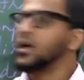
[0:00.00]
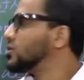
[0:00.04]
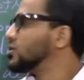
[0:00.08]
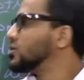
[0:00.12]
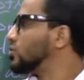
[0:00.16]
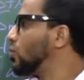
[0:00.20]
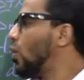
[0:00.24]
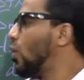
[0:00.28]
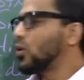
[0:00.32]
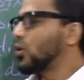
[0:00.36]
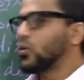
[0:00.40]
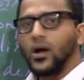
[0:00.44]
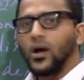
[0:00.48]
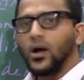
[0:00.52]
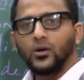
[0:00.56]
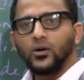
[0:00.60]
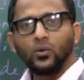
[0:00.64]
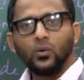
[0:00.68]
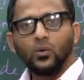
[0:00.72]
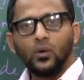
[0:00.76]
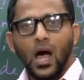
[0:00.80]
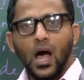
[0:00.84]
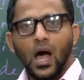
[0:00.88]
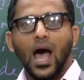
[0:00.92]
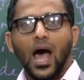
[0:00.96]
So what
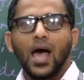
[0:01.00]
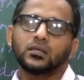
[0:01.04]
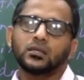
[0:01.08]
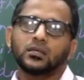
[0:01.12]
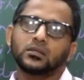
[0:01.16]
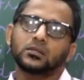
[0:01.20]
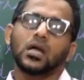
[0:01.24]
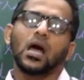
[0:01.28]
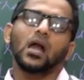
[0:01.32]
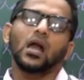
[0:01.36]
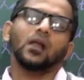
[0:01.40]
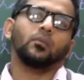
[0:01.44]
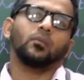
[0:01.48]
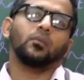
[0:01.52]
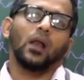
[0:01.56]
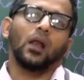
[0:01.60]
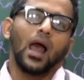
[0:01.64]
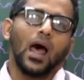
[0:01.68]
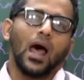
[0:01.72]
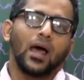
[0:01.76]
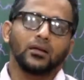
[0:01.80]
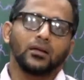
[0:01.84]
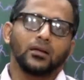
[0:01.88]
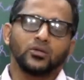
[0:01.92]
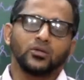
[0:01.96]
do? I start
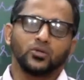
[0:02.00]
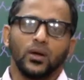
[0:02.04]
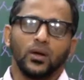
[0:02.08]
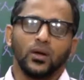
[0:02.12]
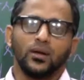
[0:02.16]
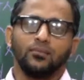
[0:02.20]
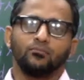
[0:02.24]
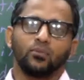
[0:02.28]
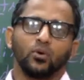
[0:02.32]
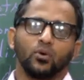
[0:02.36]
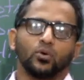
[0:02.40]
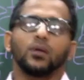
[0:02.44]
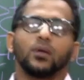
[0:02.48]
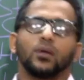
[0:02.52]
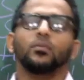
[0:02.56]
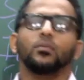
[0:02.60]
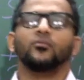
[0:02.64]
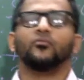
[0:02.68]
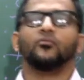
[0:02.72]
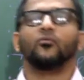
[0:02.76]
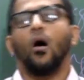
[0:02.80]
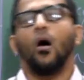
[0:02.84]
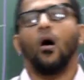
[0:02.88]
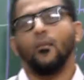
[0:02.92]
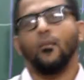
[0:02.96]
planning to improve their
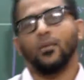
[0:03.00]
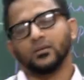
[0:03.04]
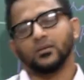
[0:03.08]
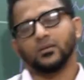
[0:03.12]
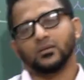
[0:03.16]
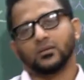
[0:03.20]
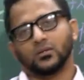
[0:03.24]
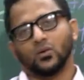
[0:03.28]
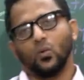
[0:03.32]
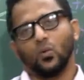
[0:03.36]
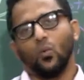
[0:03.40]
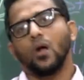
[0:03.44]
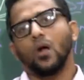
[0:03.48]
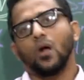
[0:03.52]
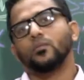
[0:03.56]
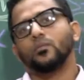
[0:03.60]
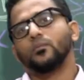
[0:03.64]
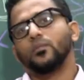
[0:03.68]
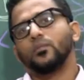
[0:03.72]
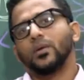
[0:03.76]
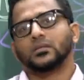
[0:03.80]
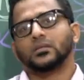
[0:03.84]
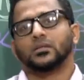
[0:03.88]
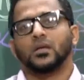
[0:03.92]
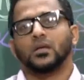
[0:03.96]
performance. So
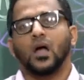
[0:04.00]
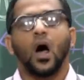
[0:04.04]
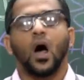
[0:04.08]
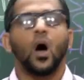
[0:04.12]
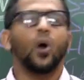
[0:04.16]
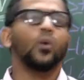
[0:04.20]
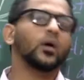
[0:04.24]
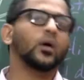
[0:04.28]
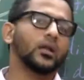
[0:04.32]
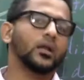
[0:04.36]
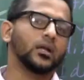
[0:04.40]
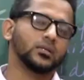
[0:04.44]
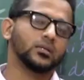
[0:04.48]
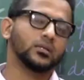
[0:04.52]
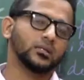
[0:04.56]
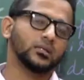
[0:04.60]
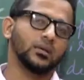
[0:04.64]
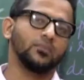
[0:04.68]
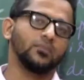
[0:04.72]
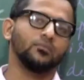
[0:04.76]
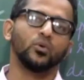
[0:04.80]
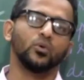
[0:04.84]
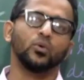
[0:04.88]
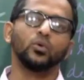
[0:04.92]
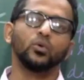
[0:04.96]
what best, how can I just
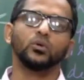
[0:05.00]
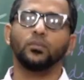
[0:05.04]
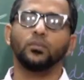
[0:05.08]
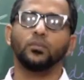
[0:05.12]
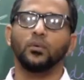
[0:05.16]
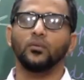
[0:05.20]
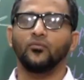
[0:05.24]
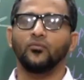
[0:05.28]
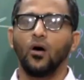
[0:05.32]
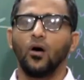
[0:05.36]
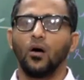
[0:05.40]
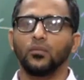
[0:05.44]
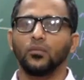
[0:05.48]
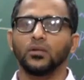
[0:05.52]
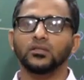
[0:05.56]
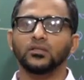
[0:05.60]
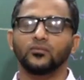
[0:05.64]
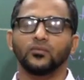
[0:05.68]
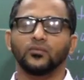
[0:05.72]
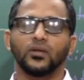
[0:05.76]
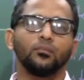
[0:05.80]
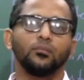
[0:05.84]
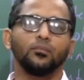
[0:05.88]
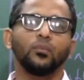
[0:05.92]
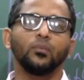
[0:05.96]
improve the performance
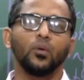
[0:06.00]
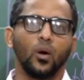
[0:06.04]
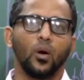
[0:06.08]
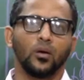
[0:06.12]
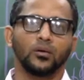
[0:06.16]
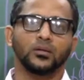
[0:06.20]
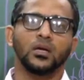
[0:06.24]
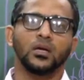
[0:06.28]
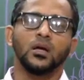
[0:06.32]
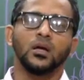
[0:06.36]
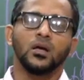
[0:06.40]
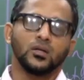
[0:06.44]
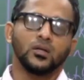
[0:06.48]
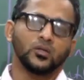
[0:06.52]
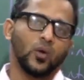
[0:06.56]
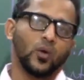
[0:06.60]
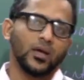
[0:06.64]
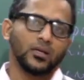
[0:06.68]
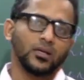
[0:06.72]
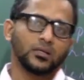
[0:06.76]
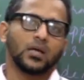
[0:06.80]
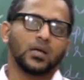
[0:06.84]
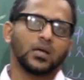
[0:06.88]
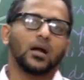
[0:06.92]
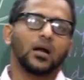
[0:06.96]
of the employees? So
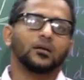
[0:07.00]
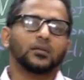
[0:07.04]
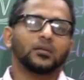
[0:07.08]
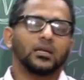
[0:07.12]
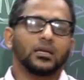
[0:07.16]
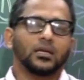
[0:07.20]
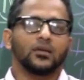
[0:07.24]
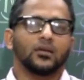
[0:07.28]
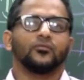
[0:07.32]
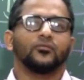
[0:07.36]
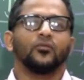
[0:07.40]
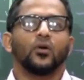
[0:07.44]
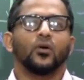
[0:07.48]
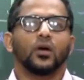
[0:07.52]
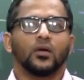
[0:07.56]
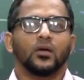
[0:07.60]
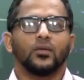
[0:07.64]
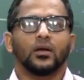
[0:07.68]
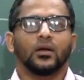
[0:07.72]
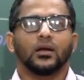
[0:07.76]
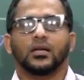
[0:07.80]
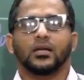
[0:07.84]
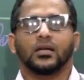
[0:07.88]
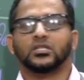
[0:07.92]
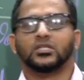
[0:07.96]
I start thinking for
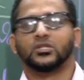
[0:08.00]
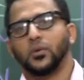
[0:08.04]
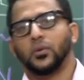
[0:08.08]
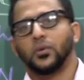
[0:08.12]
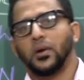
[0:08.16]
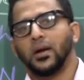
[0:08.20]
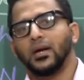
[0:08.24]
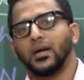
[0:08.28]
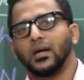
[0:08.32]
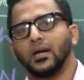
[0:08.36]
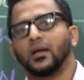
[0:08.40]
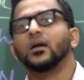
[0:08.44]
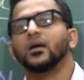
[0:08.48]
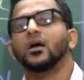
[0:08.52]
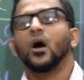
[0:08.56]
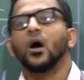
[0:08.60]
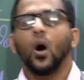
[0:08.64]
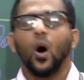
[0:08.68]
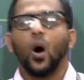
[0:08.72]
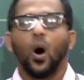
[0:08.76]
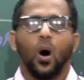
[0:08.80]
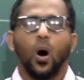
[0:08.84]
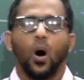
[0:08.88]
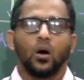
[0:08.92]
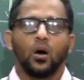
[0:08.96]
giving like training
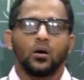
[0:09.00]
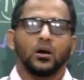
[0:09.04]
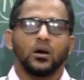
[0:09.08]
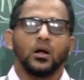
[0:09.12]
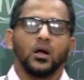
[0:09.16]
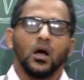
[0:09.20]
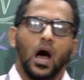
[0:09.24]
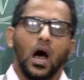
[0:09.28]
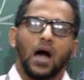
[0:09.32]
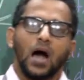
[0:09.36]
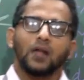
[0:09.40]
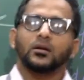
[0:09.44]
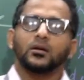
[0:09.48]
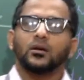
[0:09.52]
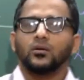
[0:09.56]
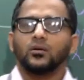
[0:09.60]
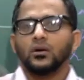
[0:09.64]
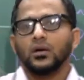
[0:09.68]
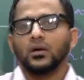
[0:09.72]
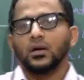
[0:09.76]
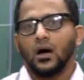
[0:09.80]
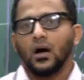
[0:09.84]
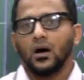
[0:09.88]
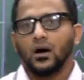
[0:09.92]
or other